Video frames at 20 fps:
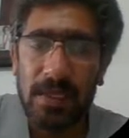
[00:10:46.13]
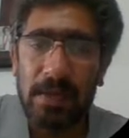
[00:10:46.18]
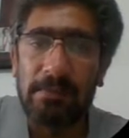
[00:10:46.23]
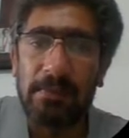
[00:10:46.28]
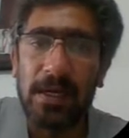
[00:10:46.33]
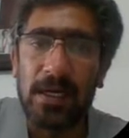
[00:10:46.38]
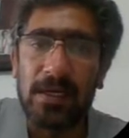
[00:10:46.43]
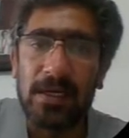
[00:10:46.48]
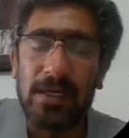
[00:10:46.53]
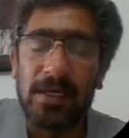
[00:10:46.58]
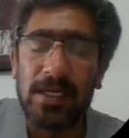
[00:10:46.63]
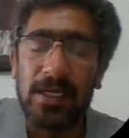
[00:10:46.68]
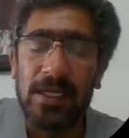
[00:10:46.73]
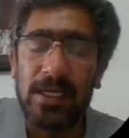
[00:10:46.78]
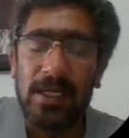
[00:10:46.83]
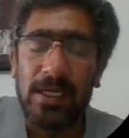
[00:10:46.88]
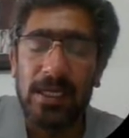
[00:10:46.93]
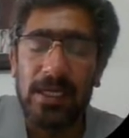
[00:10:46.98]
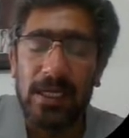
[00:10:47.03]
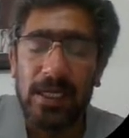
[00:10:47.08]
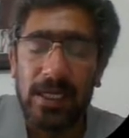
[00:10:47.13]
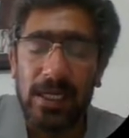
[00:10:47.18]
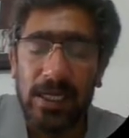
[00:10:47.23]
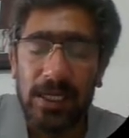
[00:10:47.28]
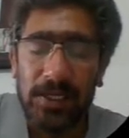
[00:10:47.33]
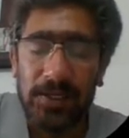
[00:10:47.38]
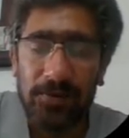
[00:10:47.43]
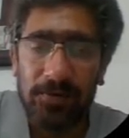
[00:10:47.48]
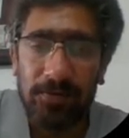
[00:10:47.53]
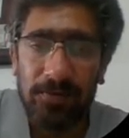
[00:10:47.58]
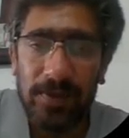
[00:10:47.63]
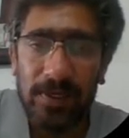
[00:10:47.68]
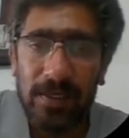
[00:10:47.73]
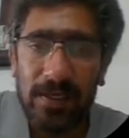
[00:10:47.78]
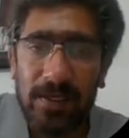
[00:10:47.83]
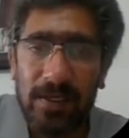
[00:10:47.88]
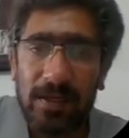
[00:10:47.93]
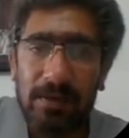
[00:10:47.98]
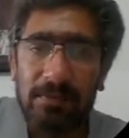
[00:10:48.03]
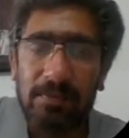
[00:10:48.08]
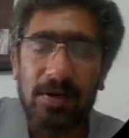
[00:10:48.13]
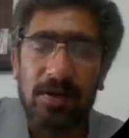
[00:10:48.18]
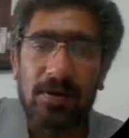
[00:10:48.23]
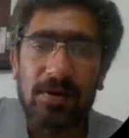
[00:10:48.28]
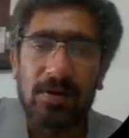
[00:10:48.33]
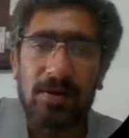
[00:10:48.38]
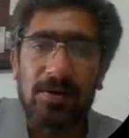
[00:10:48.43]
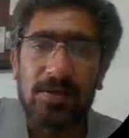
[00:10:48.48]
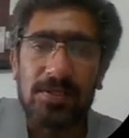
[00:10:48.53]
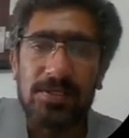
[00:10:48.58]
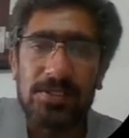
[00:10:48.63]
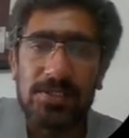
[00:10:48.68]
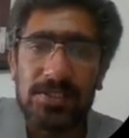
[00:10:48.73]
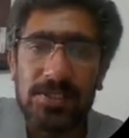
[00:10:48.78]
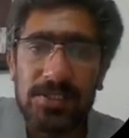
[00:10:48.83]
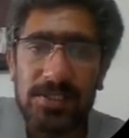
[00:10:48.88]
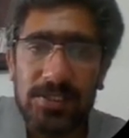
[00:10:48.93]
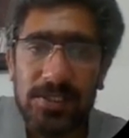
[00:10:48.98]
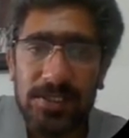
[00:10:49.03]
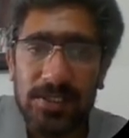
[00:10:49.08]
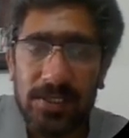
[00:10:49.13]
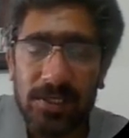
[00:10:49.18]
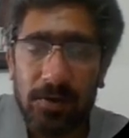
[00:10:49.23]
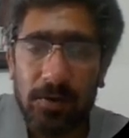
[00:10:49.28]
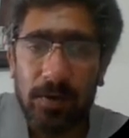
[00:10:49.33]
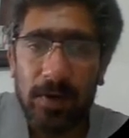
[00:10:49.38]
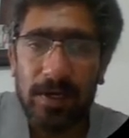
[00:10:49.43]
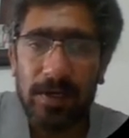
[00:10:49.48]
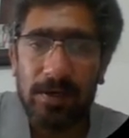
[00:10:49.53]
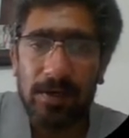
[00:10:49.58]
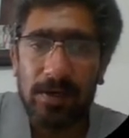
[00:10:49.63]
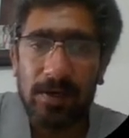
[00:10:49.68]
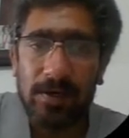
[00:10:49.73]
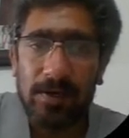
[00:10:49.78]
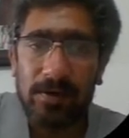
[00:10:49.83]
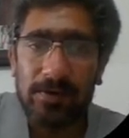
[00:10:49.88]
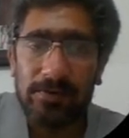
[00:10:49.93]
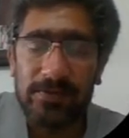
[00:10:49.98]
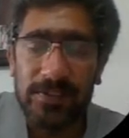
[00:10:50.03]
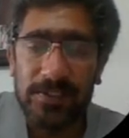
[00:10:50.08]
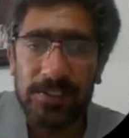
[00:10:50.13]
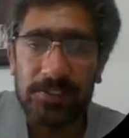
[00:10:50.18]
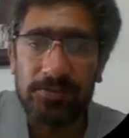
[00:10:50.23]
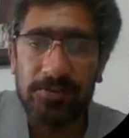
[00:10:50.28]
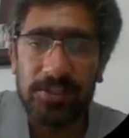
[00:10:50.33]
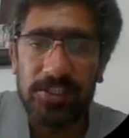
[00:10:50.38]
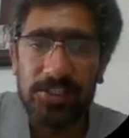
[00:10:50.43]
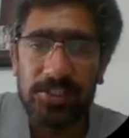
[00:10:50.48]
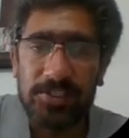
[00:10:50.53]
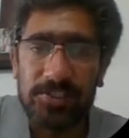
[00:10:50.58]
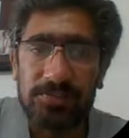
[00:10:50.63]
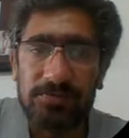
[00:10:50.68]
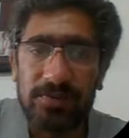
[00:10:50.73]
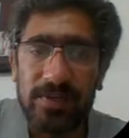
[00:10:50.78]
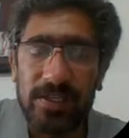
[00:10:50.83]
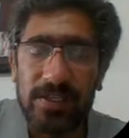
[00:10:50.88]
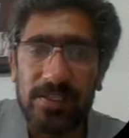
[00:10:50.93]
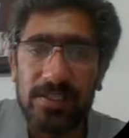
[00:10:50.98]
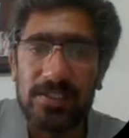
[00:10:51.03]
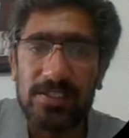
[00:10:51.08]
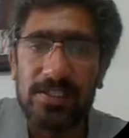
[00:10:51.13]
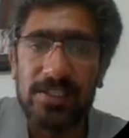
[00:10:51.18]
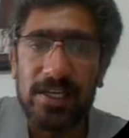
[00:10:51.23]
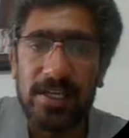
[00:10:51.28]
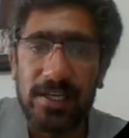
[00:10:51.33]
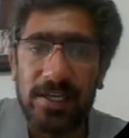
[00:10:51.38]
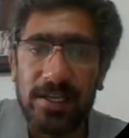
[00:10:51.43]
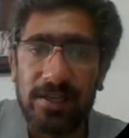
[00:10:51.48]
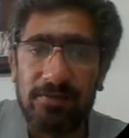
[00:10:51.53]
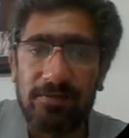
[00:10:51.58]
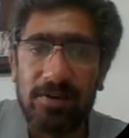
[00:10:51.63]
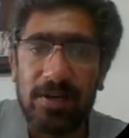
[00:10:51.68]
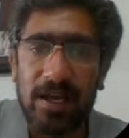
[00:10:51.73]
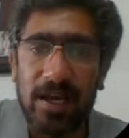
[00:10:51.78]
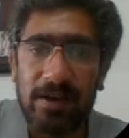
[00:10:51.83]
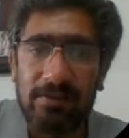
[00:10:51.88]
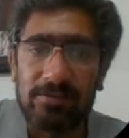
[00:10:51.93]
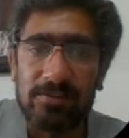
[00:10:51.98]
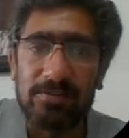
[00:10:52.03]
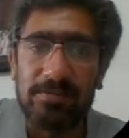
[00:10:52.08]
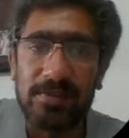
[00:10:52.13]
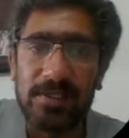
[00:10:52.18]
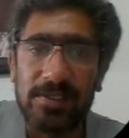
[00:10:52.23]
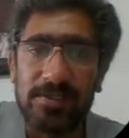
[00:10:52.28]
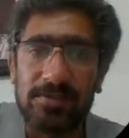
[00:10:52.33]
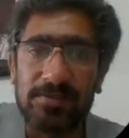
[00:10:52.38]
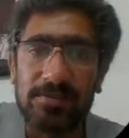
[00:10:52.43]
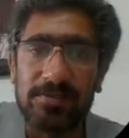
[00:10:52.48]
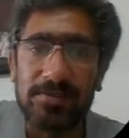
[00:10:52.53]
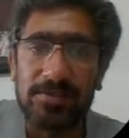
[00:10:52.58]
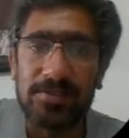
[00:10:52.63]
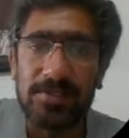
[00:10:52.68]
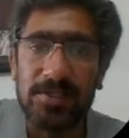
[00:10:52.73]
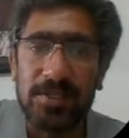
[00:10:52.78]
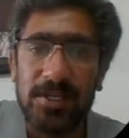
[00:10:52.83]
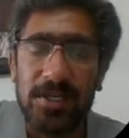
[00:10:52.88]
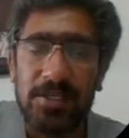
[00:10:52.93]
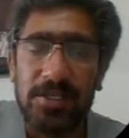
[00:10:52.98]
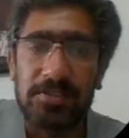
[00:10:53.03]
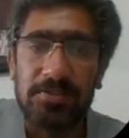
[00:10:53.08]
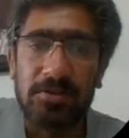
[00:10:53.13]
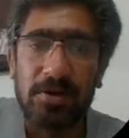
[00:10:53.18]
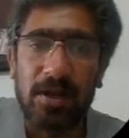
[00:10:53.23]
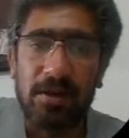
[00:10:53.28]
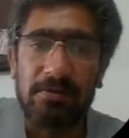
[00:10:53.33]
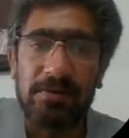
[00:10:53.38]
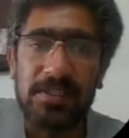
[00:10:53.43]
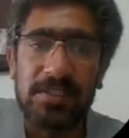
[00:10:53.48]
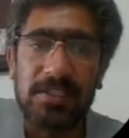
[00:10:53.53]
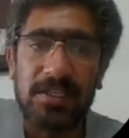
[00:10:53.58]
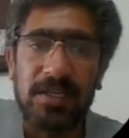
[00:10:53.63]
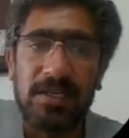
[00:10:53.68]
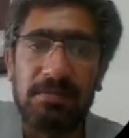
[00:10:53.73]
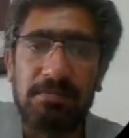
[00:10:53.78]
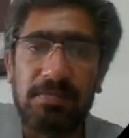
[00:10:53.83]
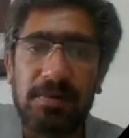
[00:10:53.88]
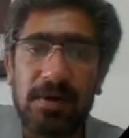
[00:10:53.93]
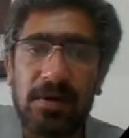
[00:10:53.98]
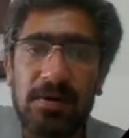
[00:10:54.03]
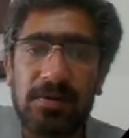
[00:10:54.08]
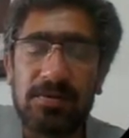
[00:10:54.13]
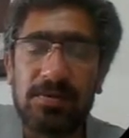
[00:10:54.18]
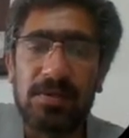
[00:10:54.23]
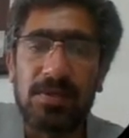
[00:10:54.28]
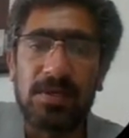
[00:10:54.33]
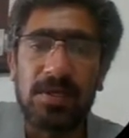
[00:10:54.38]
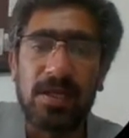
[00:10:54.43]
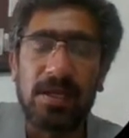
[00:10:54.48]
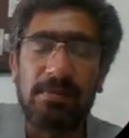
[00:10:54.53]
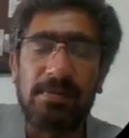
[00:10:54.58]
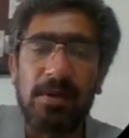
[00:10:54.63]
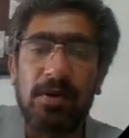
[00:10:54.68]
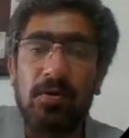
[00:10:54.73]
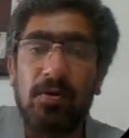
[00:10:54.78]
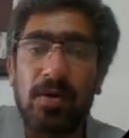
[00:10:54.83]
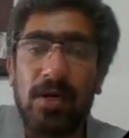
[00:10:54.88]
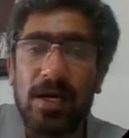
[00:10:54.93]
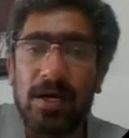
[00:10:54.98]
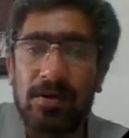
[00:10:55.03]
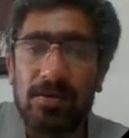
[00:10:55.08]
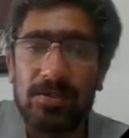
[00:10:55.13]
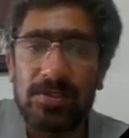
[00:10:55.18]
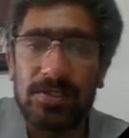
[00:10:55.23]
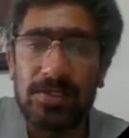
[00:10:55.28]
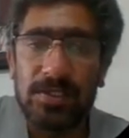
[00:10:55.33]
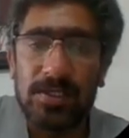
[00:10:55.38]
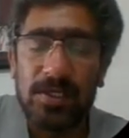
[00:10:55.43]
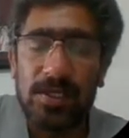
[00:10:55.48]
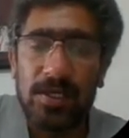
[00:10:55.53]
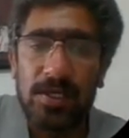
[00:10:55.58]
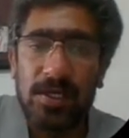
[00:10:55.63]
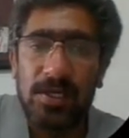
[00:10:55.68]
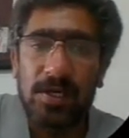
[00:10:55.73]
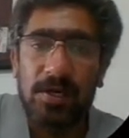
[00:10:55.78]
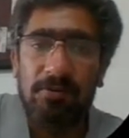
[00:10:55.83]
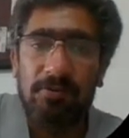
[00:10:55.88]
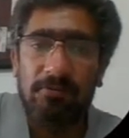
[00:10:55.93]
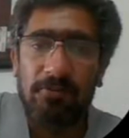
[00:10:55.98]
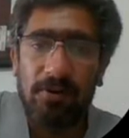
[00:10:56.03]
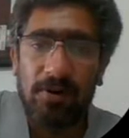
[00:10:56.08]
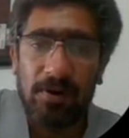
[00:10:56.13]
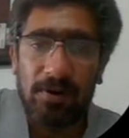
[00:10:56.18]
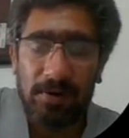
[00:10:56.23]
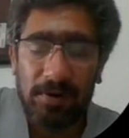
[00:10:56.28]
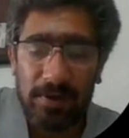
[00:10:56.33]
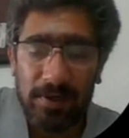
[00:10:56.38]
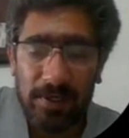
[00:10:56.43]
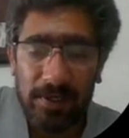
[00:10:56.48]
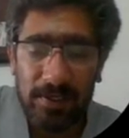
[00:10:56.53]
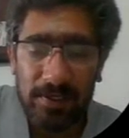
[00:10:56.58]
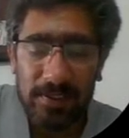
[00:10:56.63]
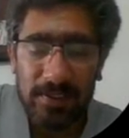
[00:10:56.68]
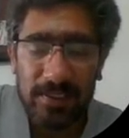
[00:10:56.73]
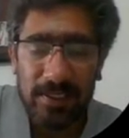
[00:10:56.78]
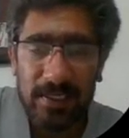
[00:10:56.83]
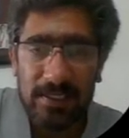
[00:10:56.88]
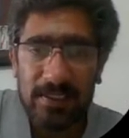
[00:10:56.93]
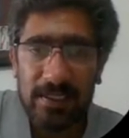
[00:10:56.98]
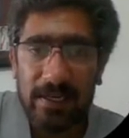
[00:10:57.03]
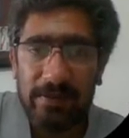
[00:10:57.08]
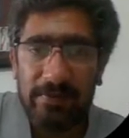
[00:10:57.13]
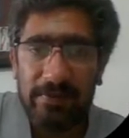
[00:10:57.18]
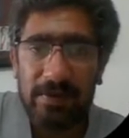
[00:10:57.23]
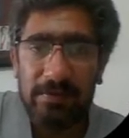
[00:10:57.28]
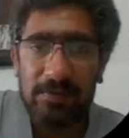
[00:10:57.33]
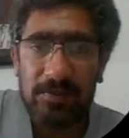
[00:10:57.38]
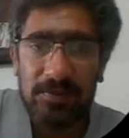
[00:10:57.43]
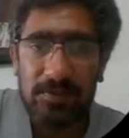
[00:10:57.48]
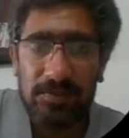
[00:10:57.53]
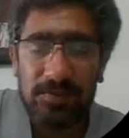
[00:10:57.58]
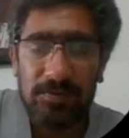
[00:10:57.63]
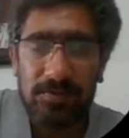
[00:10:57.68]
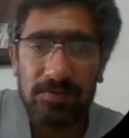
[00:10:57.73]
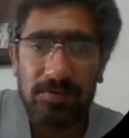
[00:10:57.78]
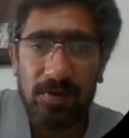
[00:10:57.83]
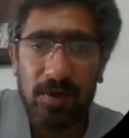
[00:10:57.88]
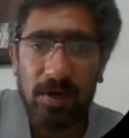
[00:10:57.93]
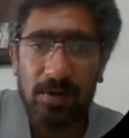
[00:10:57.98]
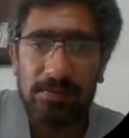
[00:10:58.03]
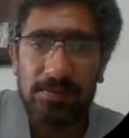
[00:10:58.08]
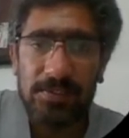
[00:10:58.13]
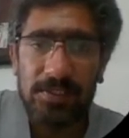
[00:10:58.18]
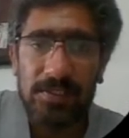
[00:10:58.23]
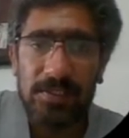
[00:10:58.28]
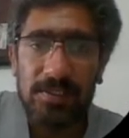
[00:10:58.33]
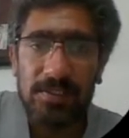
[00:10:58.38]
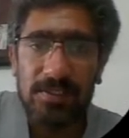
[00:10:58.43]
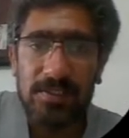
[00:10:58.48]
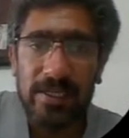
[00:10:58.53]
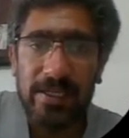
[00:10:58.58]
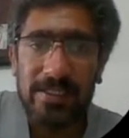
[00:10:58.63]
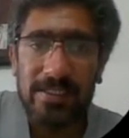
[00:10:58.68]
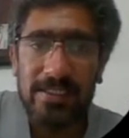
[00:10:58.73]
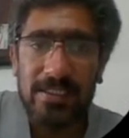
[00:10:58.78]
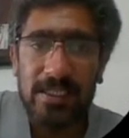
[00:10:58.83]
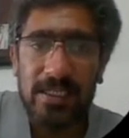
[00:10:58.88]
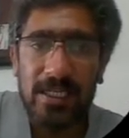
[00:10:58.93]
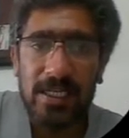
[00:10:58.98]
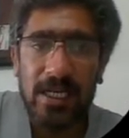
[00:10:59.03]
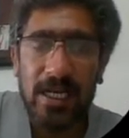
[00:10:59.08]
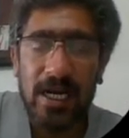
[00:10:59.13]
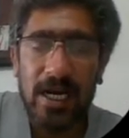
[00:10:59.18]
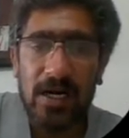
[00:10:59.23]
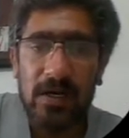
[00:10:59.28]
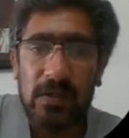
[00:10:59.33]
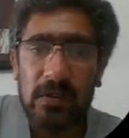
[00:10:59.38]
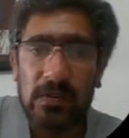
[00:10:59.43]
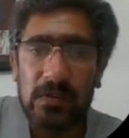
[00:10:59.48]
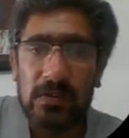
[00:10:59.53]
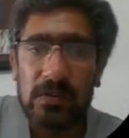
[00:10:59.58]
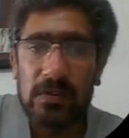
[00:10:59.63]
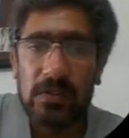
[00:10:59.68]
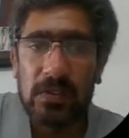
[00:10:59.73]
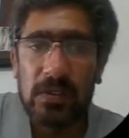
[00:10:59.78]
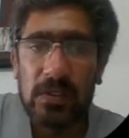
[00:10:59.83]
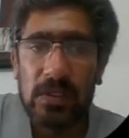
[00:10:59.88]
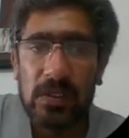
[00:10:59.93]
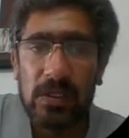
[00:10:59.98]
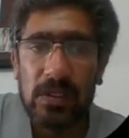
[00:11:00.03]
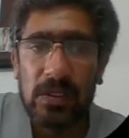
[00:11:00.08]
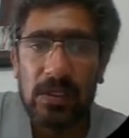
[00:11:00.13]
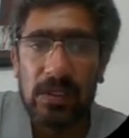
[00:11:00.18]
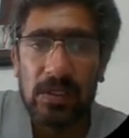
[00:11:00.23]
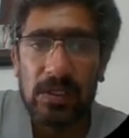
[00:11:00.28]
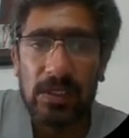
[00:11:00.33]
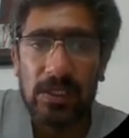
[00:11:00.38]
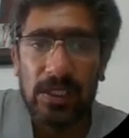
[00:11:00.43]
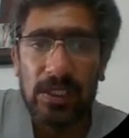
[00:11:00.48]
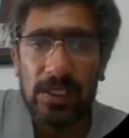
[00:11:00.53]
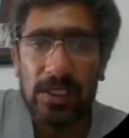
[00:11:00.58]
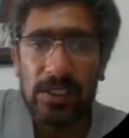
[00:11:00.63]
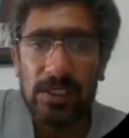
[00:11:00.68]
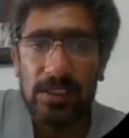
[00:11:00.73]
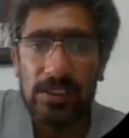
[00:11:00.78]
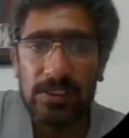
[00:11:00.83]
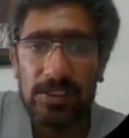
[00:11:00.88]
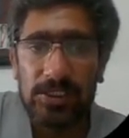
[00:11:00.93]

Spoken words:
But you will come across quite a lot of situations where this technique would have to be used. So always keep a lookout for cells having two options and see how the